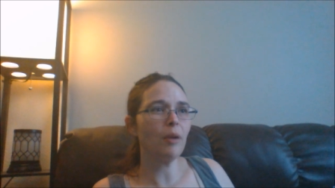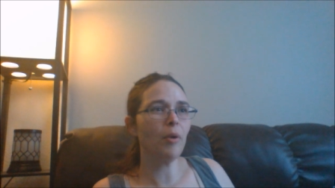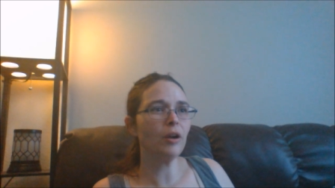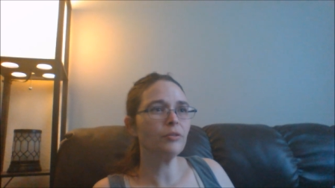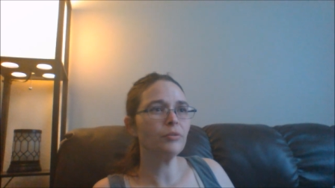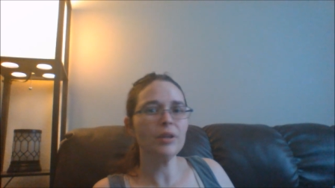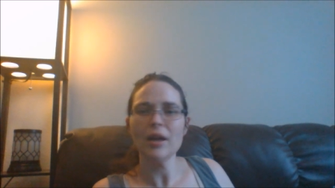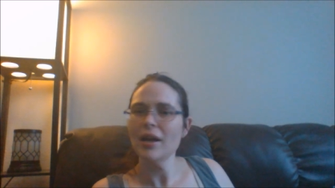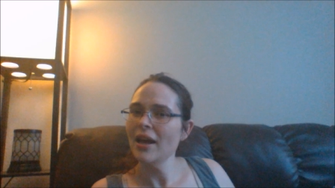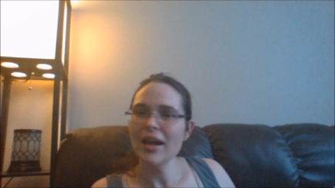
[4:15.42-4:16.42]
walk through
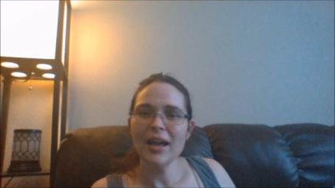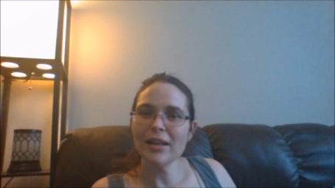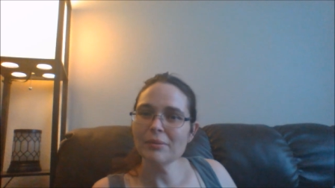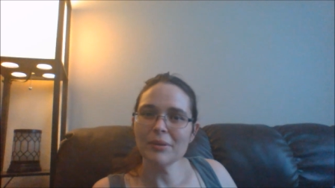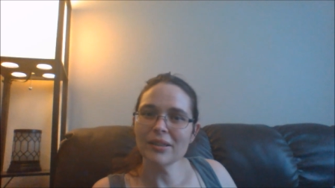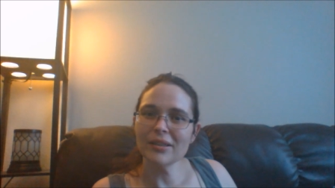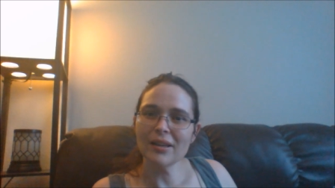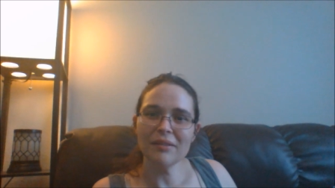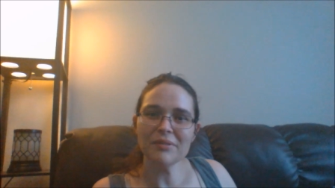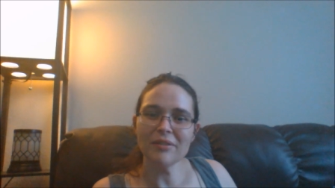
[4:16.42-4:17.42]
it and I'm like,
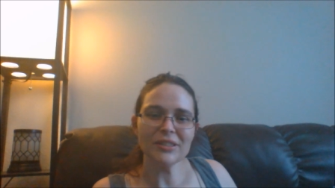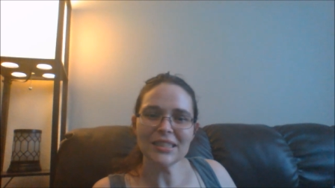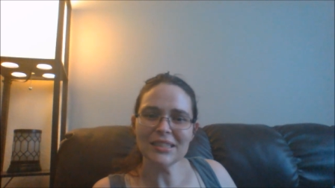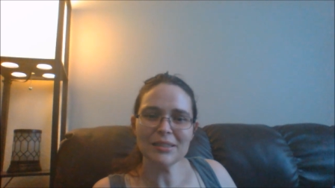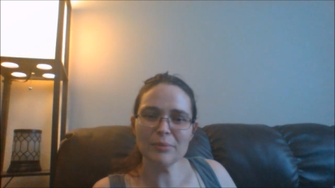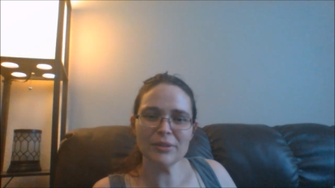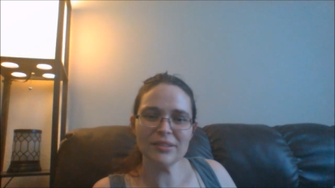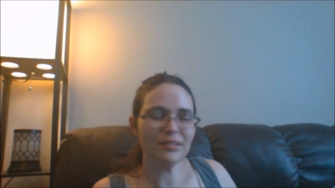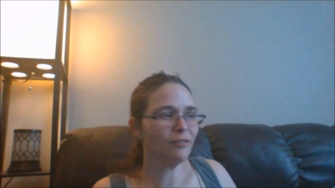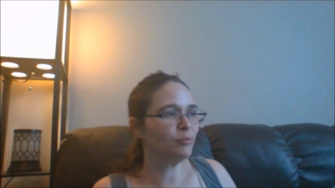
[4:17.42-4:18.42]
I've seen some of
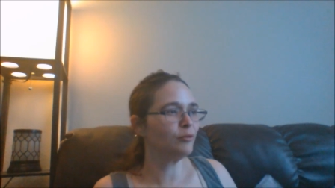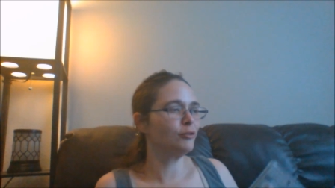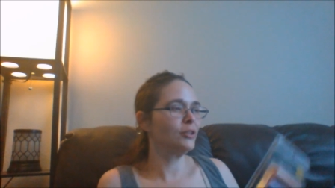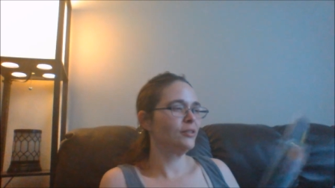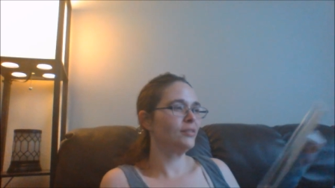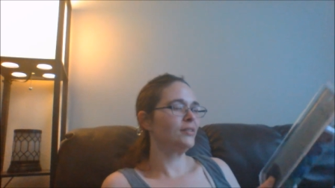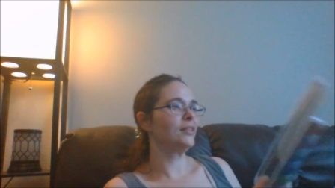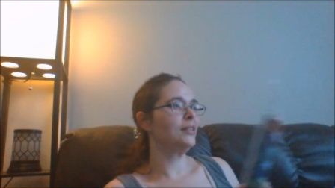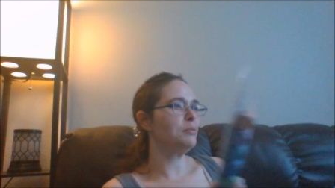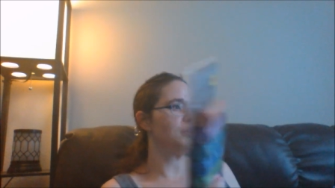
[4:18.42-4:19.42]
this stuff before. So I was
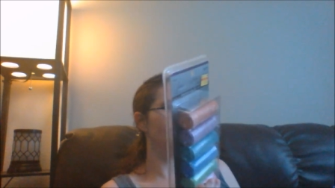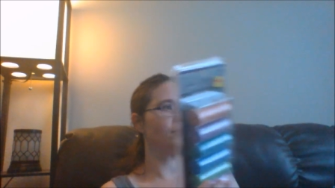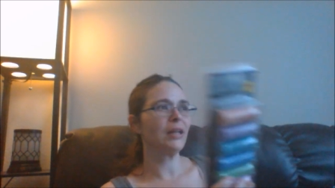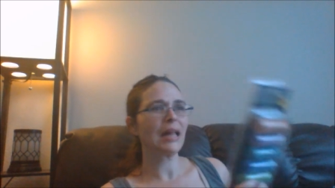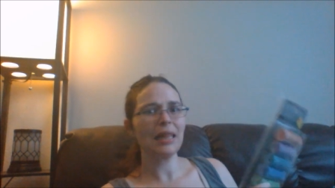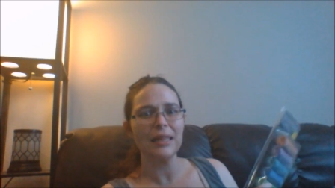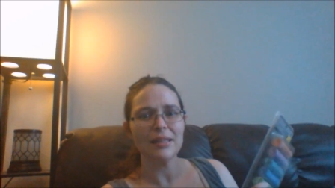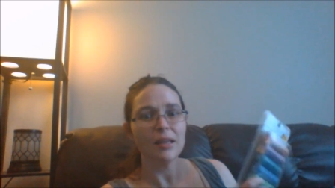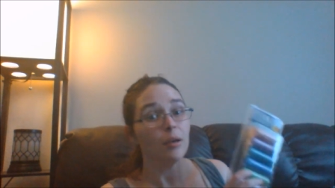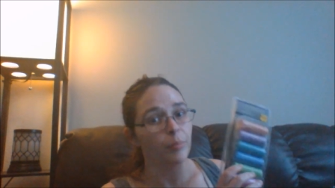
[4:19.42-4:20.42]
like, I was
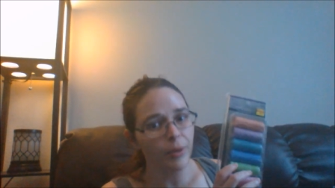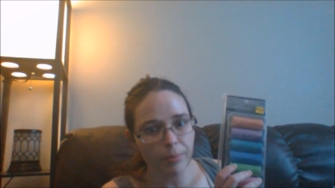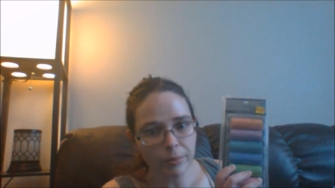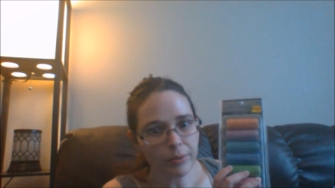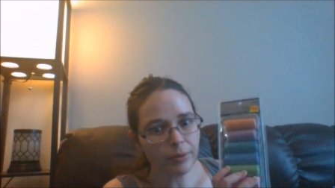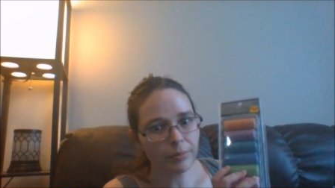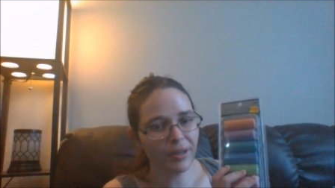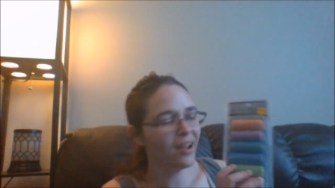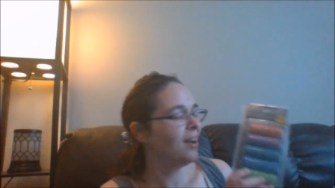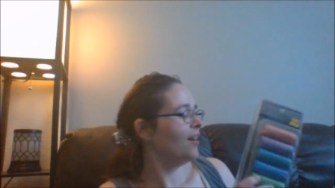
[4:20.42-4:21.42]

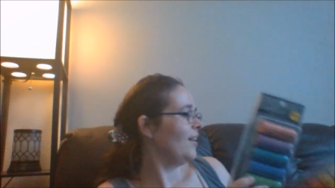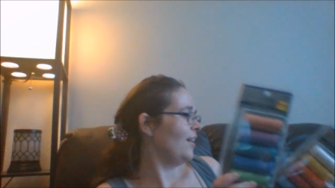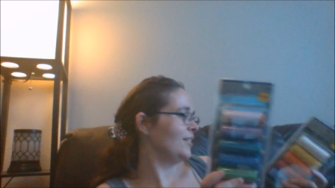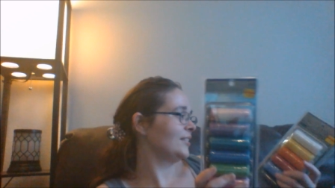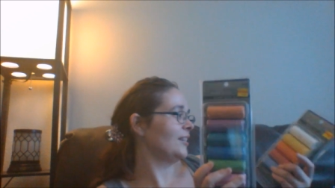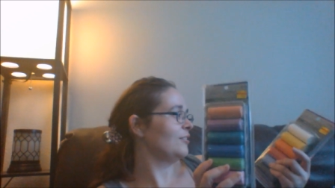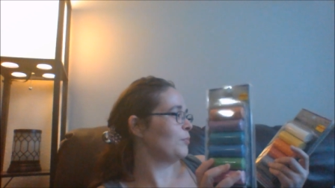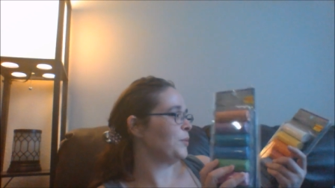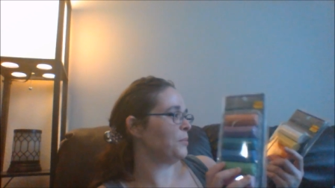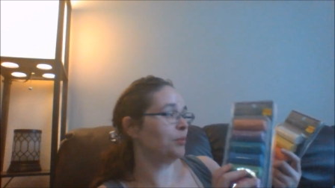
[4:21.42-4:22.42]
like, I
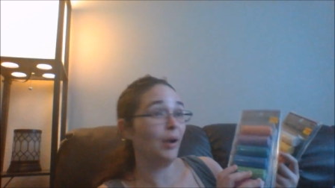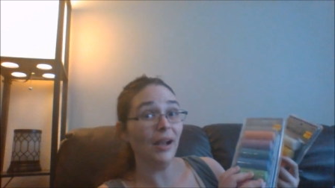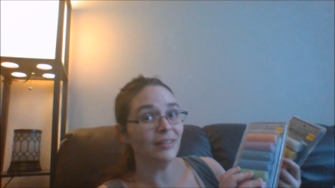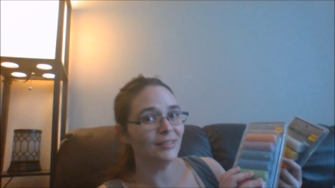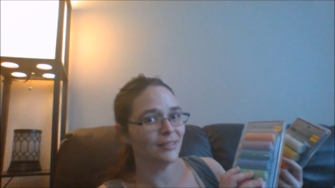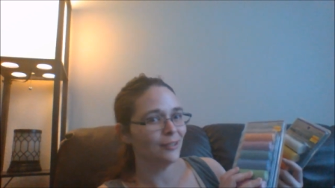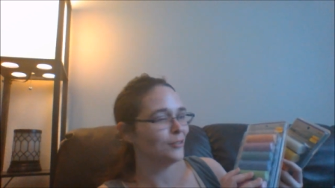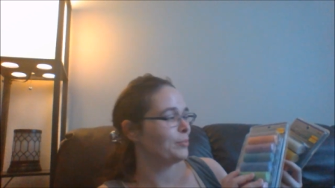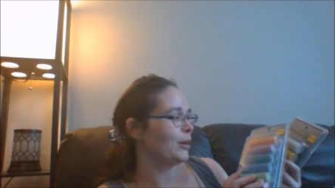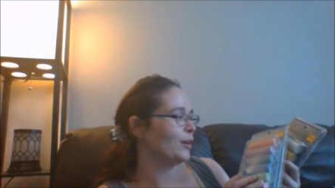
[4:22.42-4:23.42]
don't know if people were hiding stuff
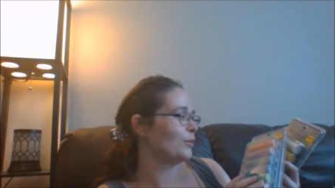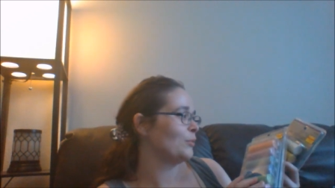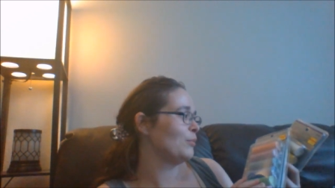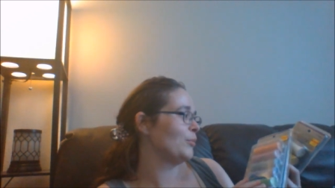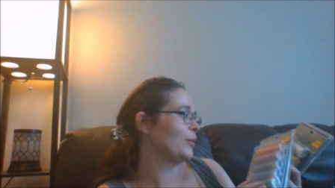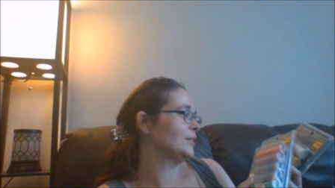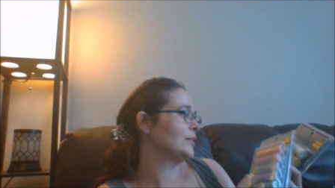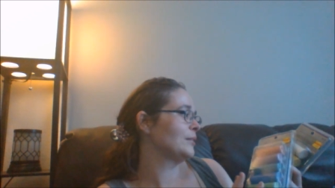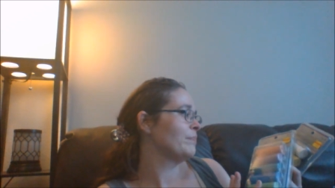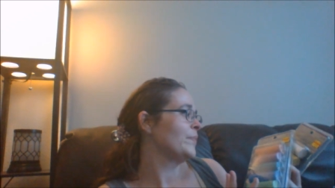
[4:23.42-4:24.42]
in the back or what, but I was
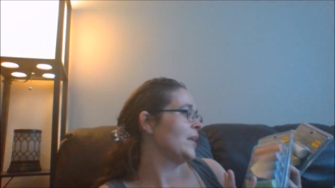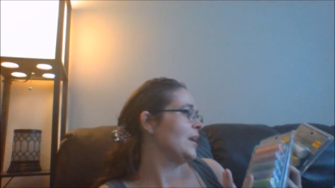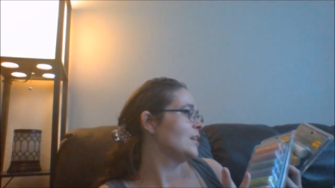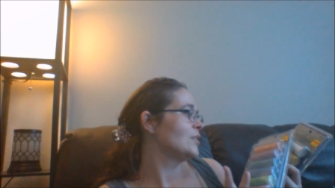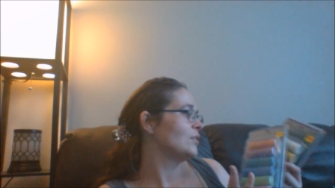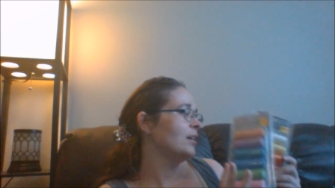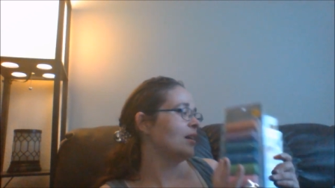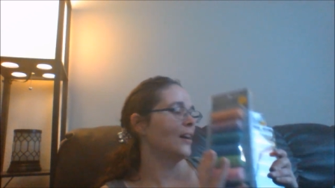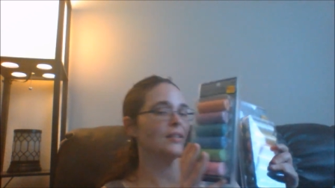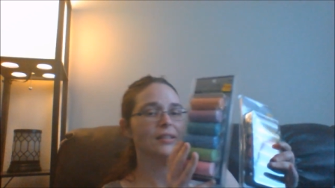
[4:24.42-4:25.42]
like, so I
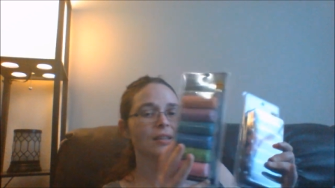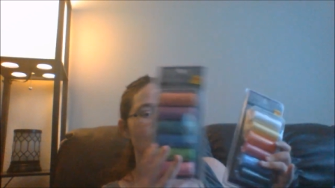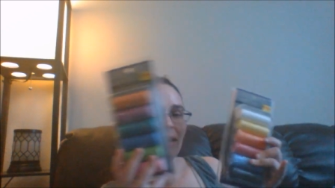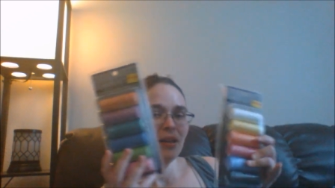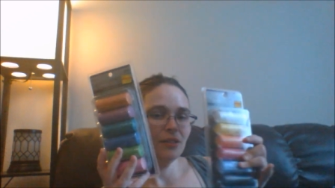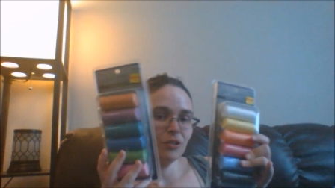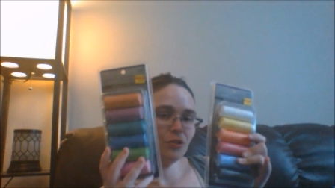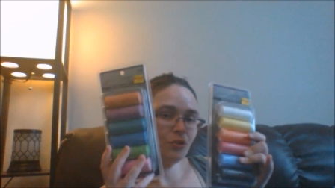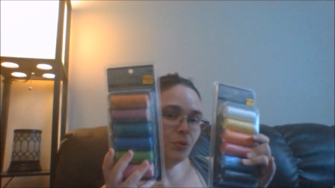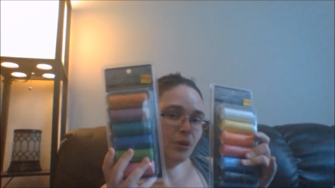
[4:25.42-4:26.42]
got
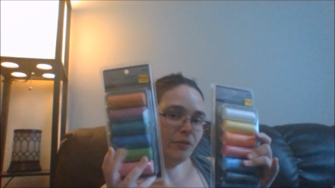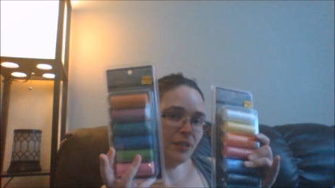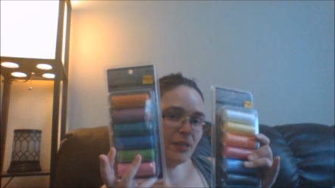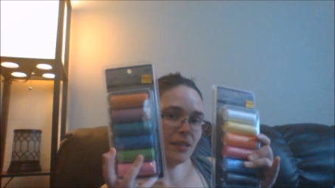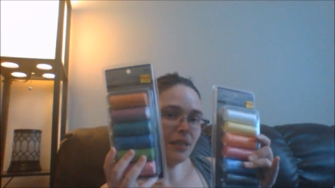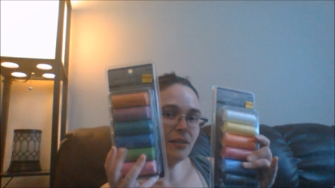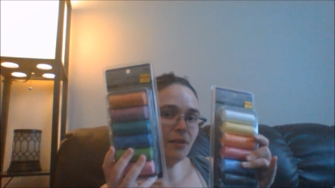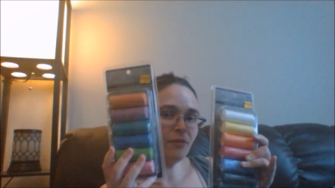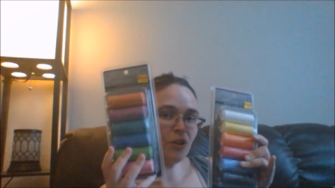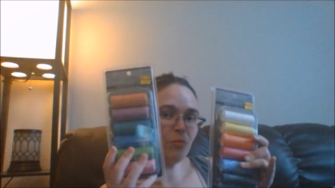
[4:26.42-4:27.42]
two different
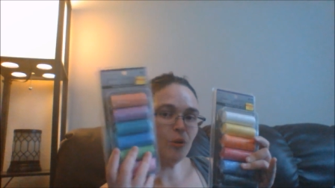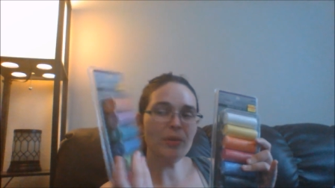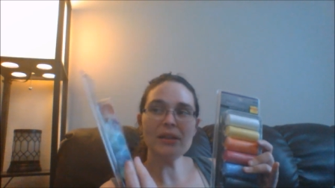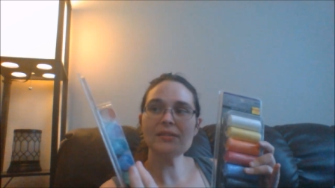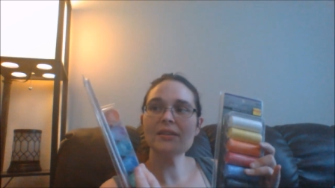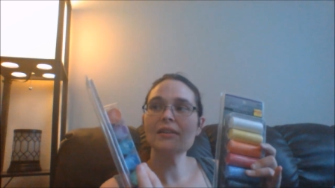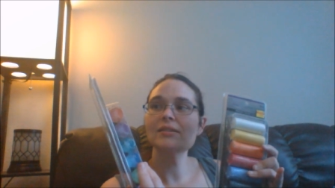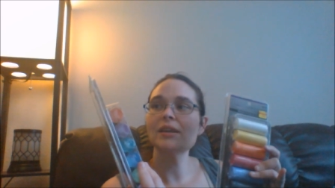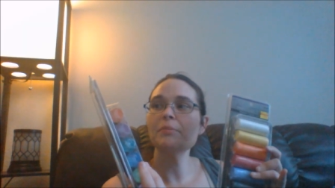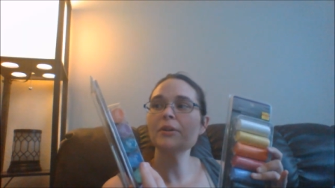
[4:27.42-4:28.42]
sets of jumbo
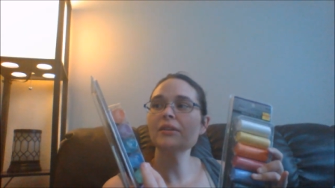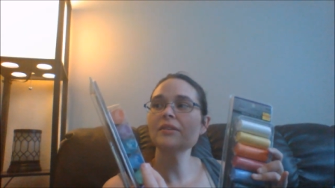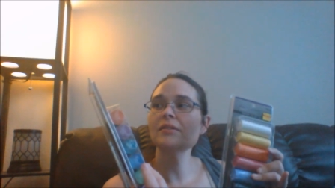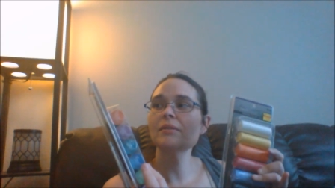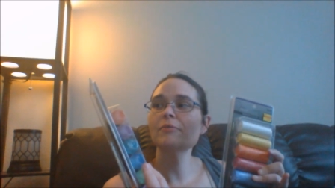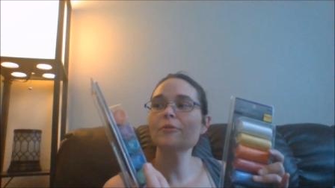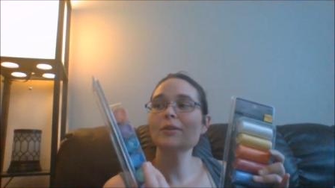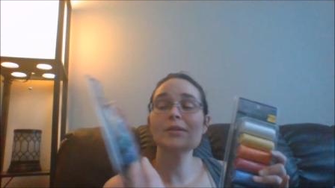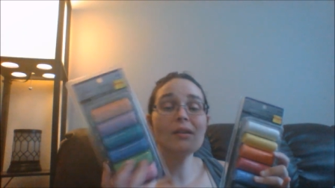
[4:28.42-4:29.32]
pastels. I picked these up for